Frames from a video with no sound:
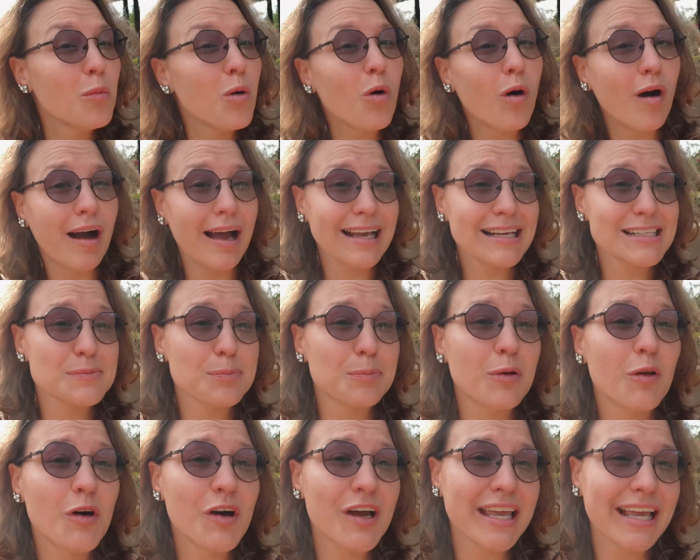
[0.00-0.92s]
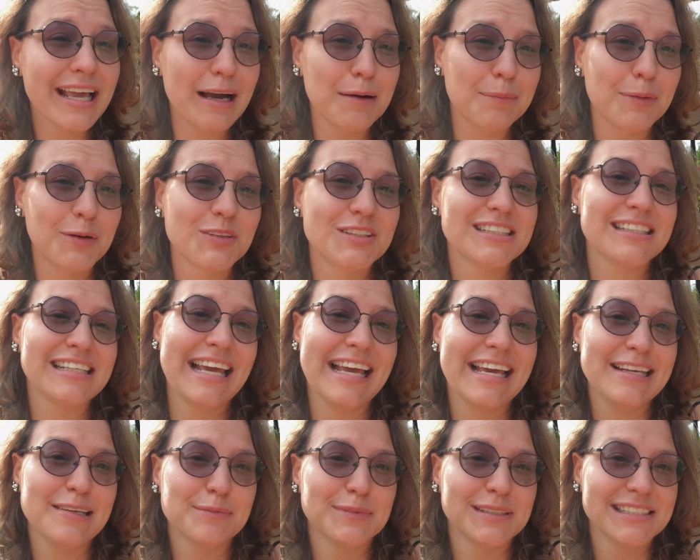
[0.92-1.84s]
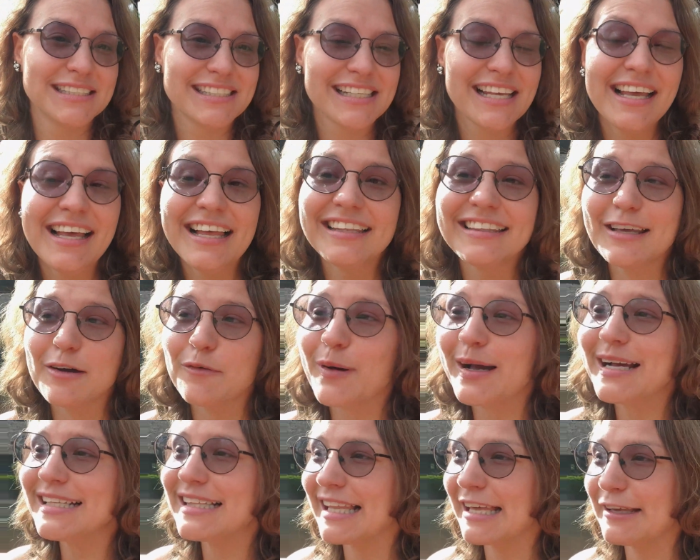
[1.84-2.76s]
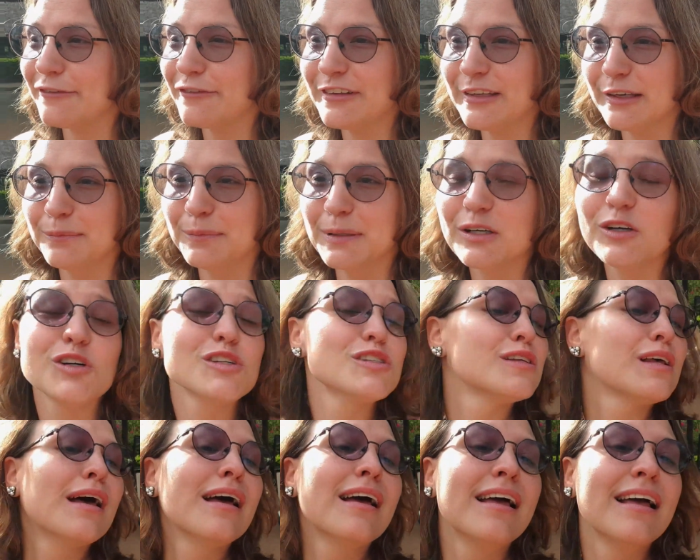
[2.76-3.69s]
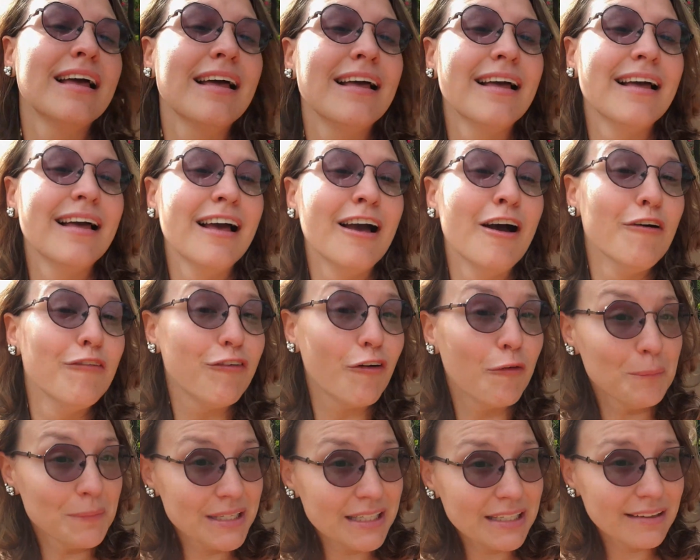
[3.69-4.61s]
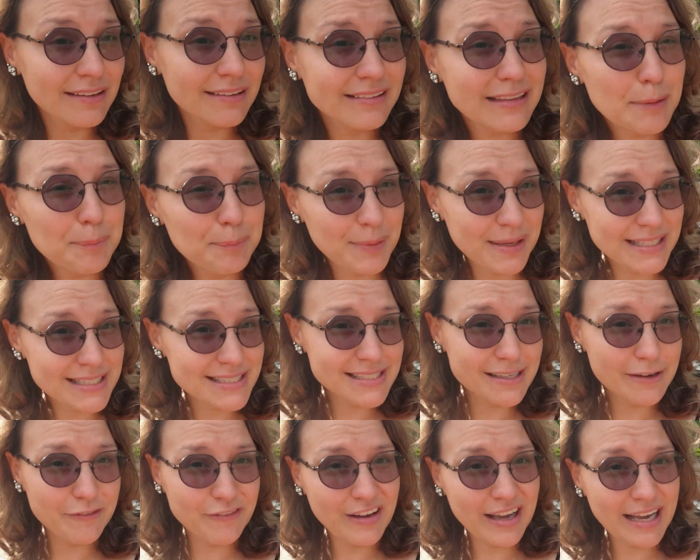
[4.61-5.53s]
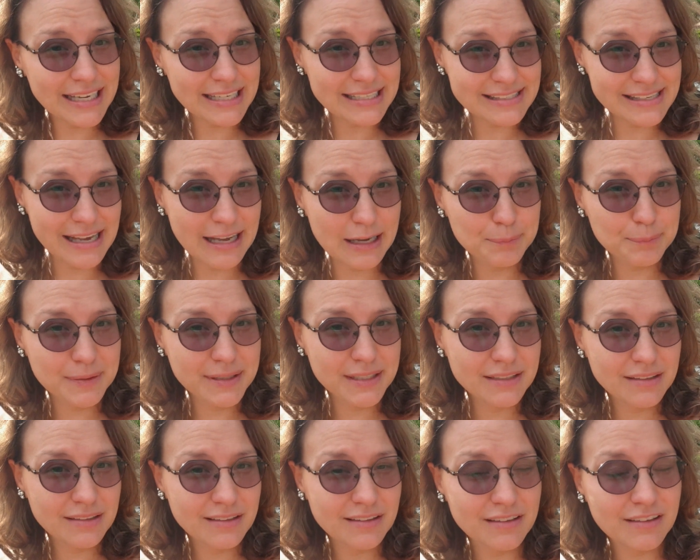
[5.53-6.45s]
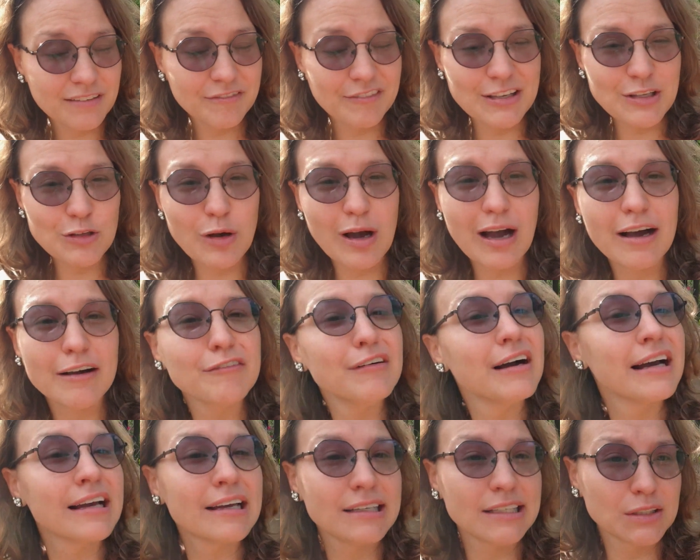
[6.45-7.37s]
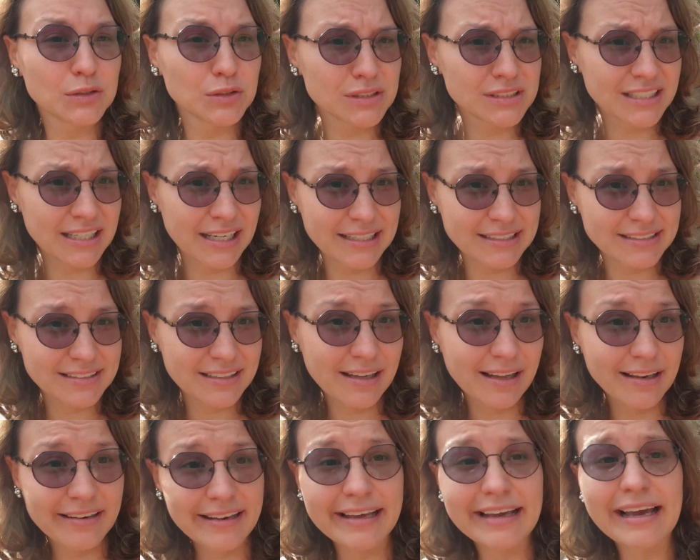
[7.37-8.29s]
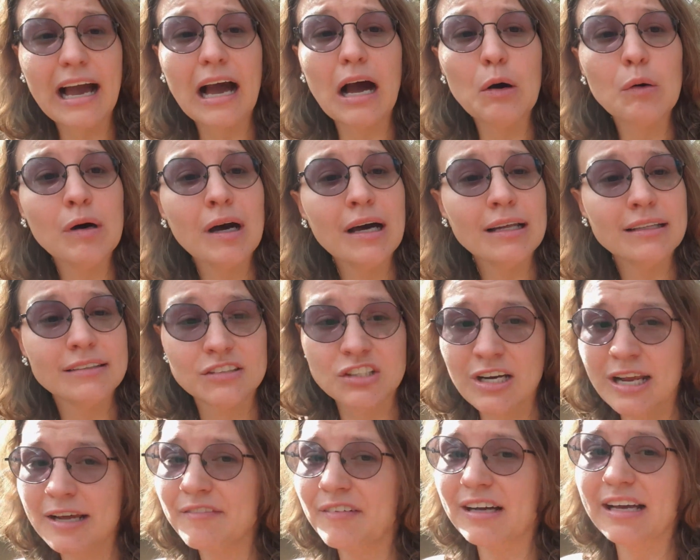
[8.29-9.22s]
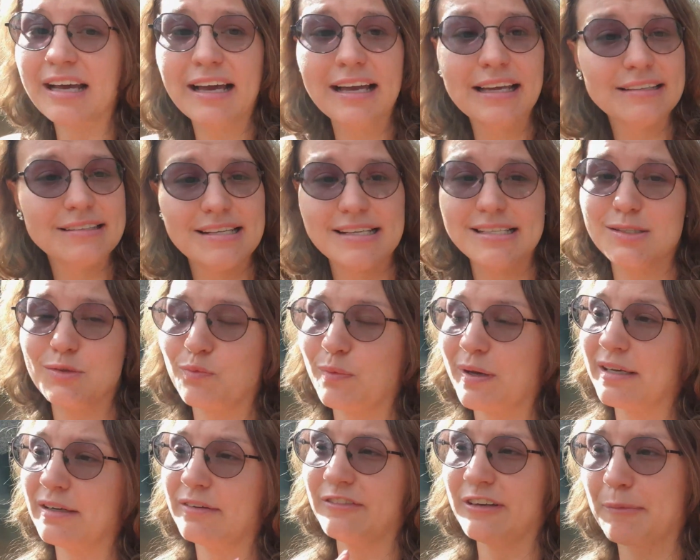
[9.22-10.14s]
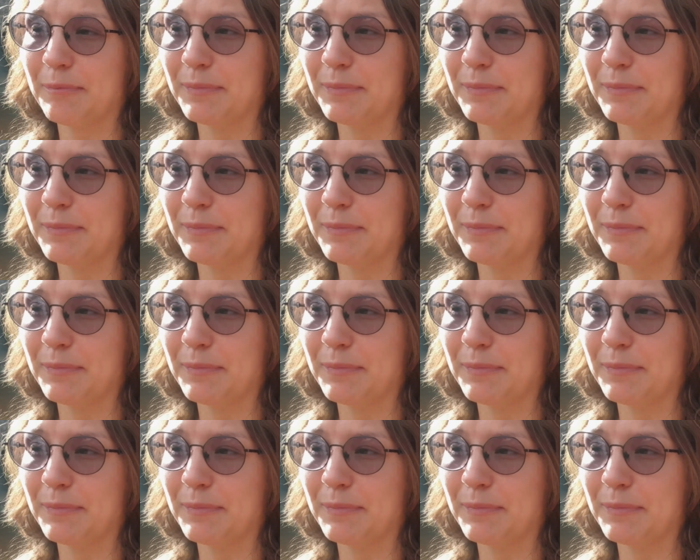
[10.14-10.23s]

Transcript: more, exploring about the animals, the wildlife here. Because for me, the best safaris happen when you have a really good guide. Like our driver guide is one of the